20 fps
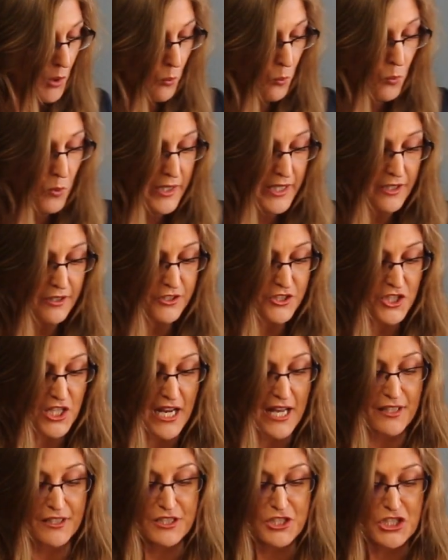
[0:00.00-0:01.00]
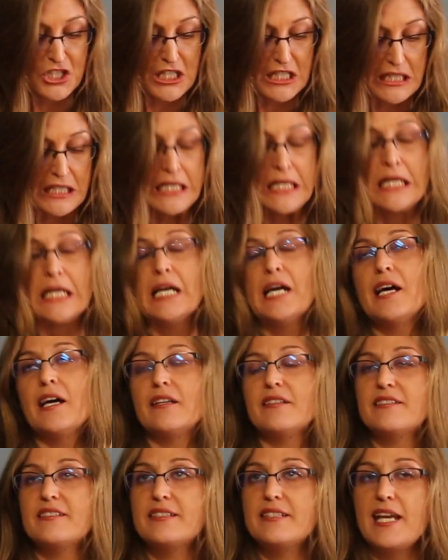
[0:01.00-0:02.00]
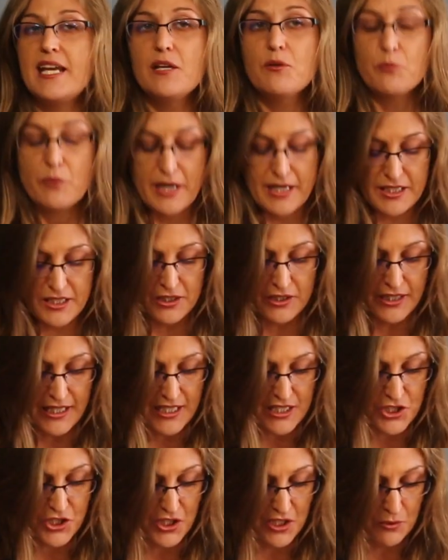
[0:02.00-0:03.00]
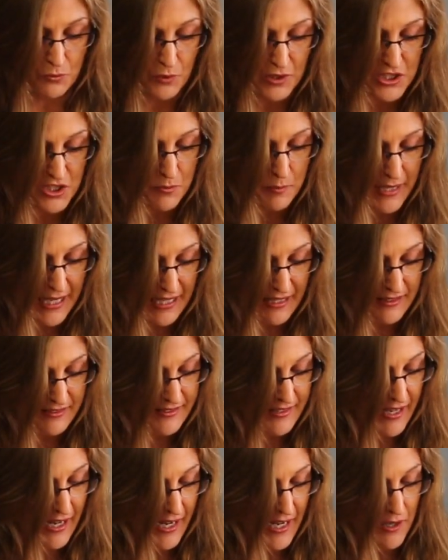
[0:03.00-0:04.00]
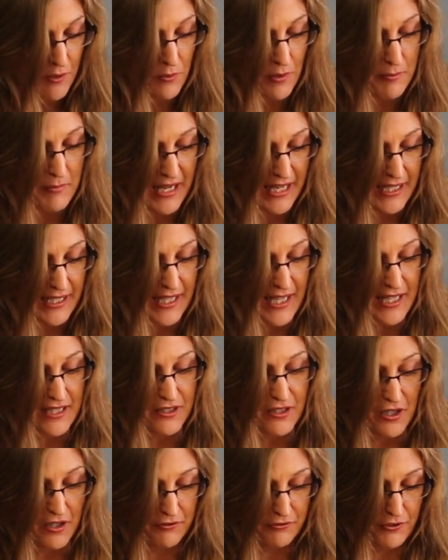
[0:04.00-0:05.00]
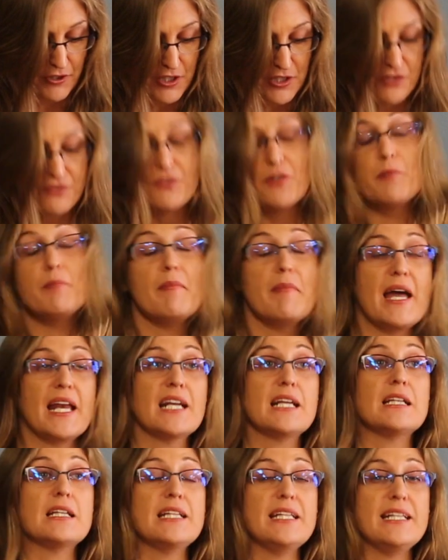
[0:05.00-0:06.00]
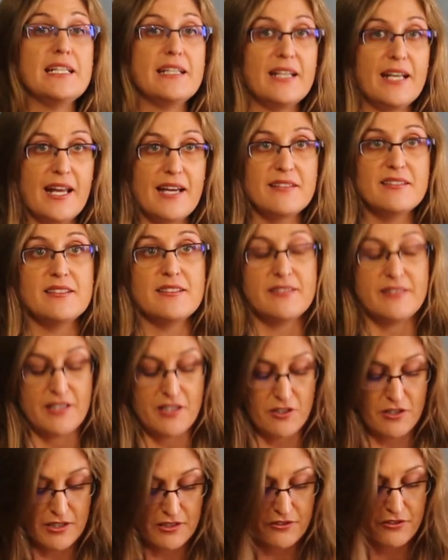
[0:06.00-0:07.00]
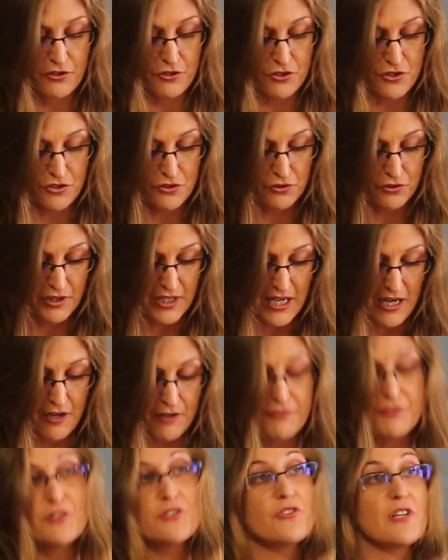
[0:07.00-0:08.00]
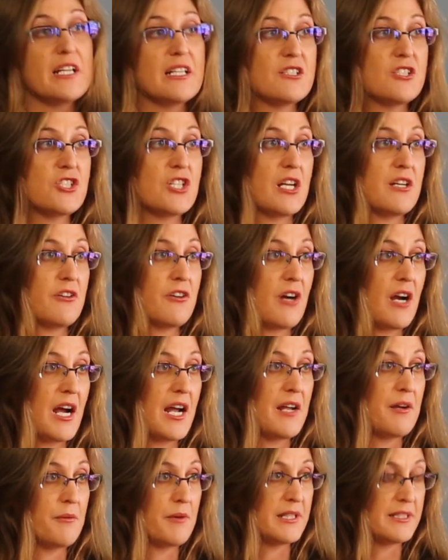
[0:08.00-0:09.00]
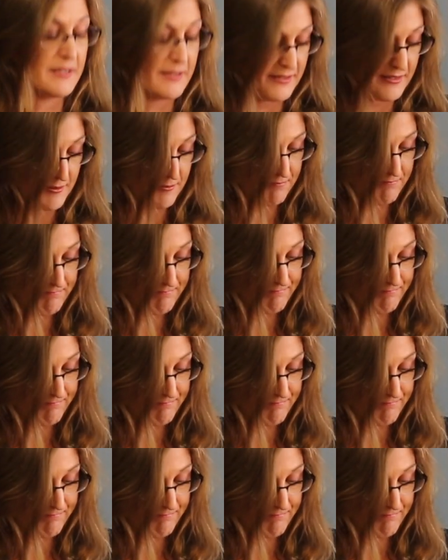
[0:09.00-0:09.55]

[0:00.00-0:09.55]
we are challenging a state regulation which bans Iowa Medicaid coverage for medically necessary surgical care for transgender Iowans.